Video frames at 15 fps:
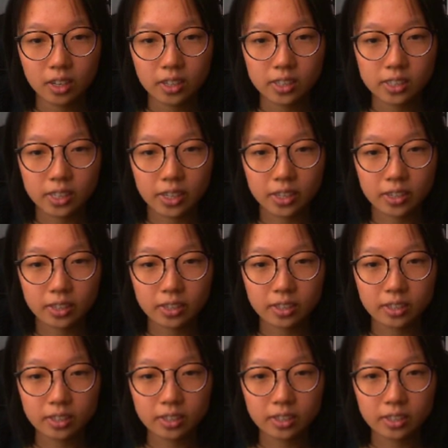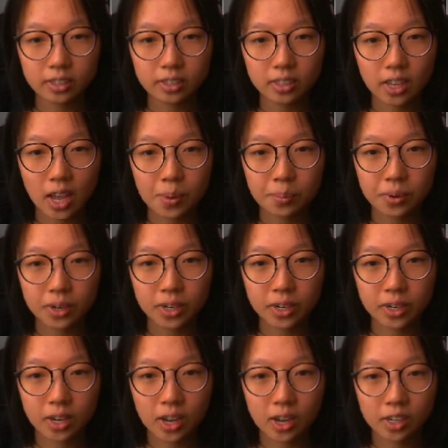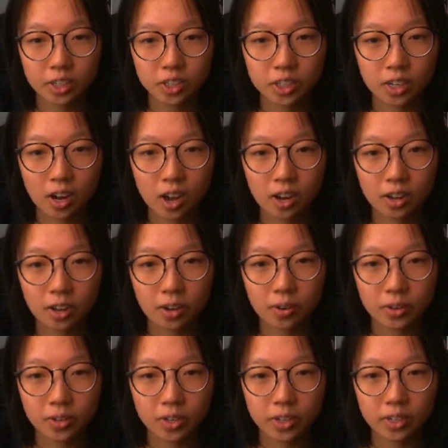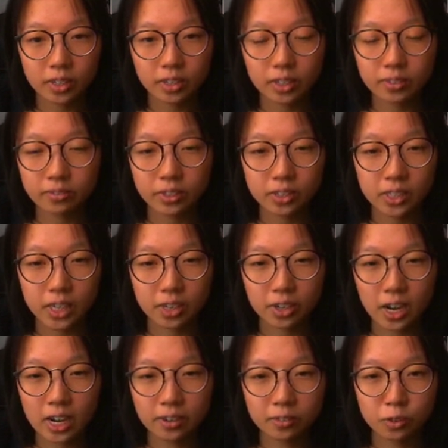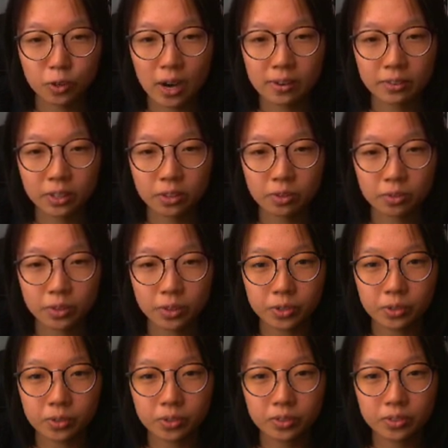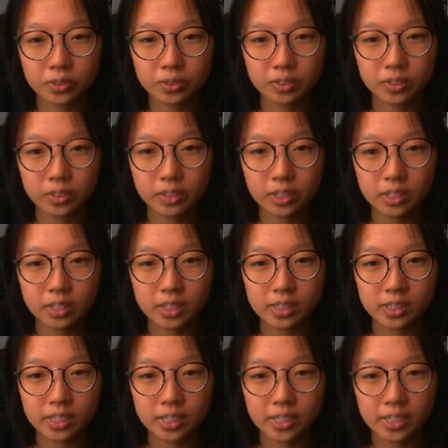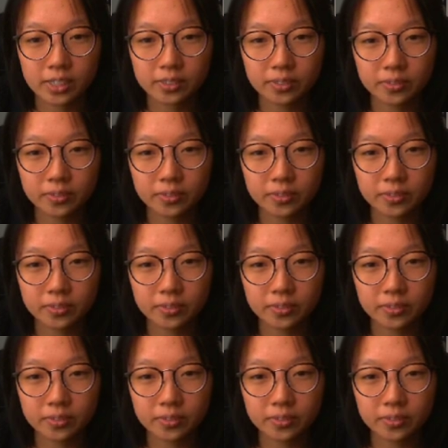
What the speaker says: It's like I put in Chicago, and it feels like you're kind of driving through the city.